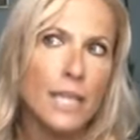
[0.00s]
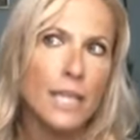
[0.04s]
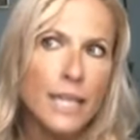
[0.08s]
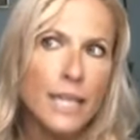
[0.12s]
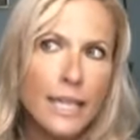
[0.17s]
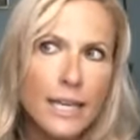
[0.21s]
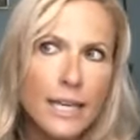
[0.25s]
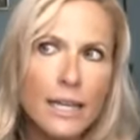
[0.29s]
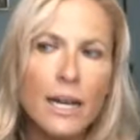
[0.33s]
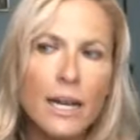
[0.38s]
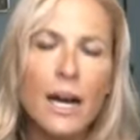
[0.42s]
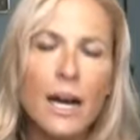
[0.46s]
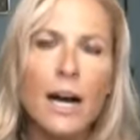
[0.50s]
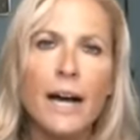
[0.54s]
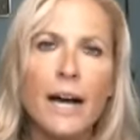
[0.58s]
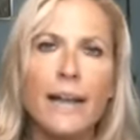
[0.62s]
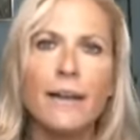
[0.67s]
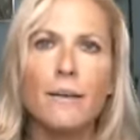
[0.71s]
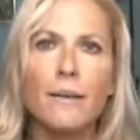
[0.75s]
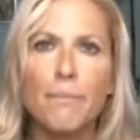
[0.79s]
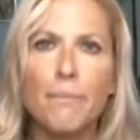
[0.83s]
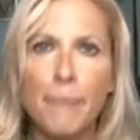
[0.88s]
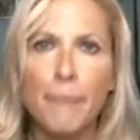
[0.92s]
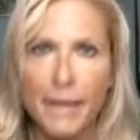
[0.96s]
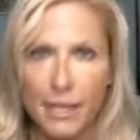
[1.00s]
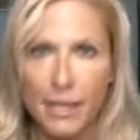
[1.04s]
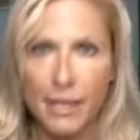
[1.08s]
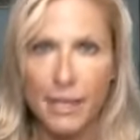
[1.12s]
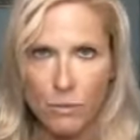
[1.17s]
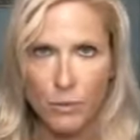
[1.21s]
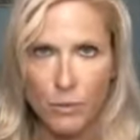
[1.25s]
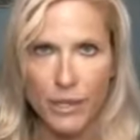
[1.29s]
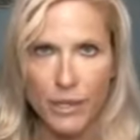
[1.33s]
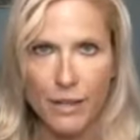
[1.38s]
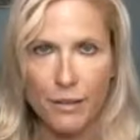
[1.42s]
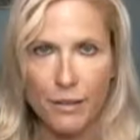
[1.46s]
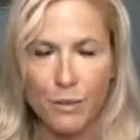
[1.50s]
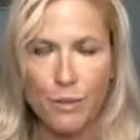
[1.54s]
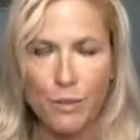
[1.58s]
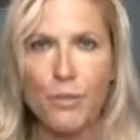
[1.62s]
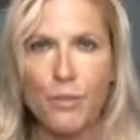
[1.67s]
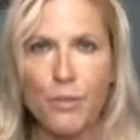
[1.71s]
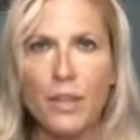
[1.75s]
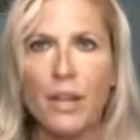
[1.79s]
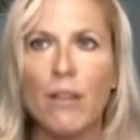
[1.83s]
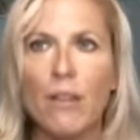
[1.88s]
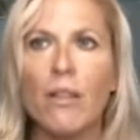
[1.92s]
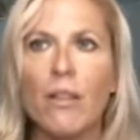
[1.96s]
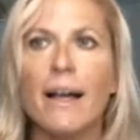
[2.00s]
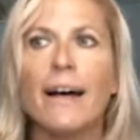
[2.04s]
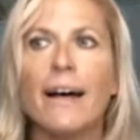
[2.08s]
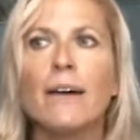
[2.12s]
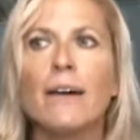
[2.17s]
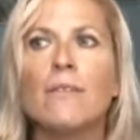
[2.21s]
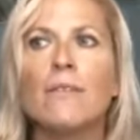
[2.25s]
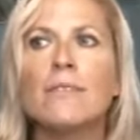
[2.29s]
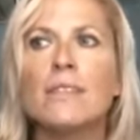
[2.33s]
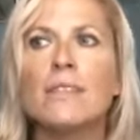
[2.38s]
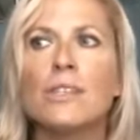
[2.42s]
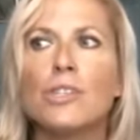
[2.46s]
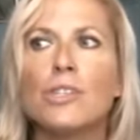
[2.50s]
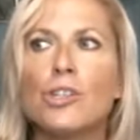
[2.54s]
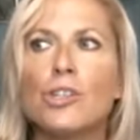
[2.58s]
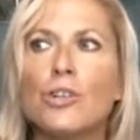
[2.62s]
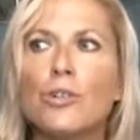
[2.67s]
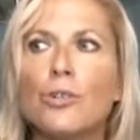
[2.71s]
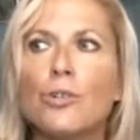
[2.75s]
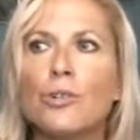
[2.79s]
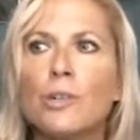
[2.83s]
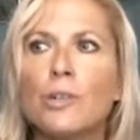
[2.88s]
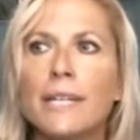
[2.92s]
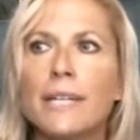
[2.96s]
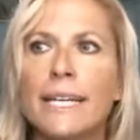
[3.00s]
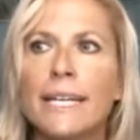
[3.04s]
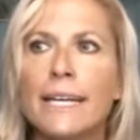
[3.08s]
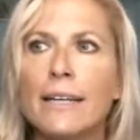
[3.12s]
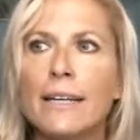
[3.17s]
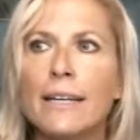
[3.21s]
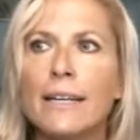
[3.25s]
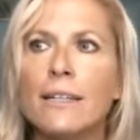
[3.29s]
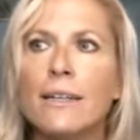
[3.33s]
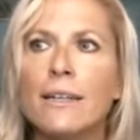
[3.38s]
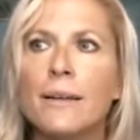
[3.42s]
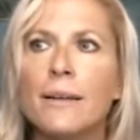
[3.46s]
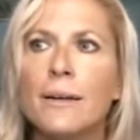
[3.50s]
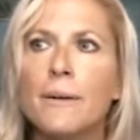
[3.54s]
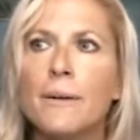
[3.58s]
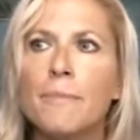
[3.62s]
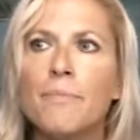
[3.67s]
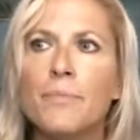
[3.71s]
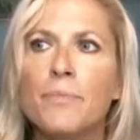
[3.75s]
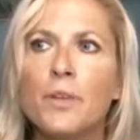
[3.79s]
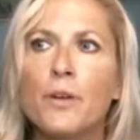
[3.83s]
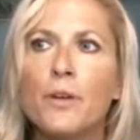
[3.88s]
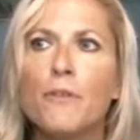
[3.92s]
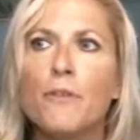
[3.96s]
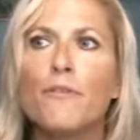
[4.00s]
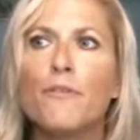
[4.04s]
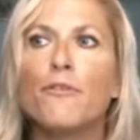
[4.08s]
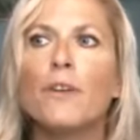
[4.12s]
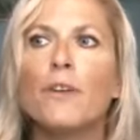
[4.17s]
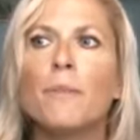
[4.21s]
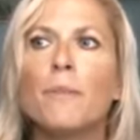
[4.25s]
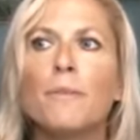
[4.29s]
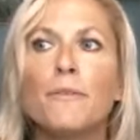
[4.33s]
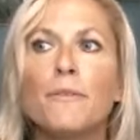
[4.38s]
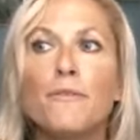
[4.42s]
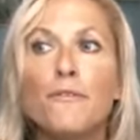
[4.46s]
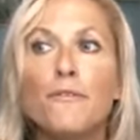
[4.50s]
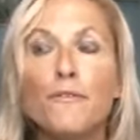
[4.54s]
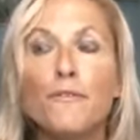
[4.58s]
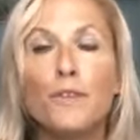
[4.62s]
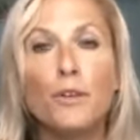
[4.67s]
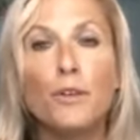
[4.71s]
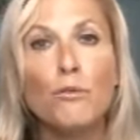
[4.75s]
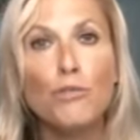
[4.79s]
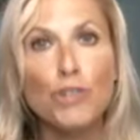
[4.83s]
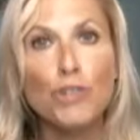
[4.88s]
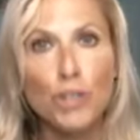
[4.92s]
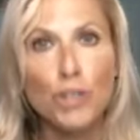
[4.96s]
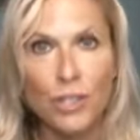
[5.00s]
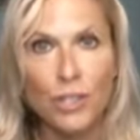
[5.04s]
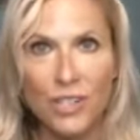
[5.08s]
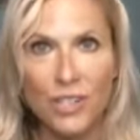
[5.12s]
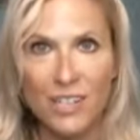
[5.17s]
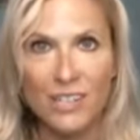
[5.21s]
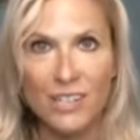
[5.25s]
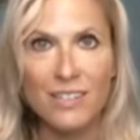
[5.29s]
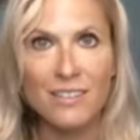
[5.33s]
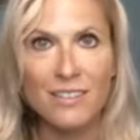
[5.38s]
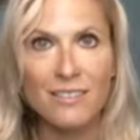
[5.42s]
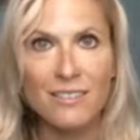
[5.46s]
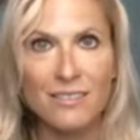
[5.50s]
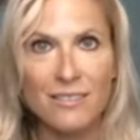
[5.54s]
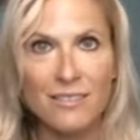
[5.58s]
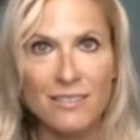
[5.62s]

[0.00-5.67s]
in a higher bandwidth that allows us to create from a future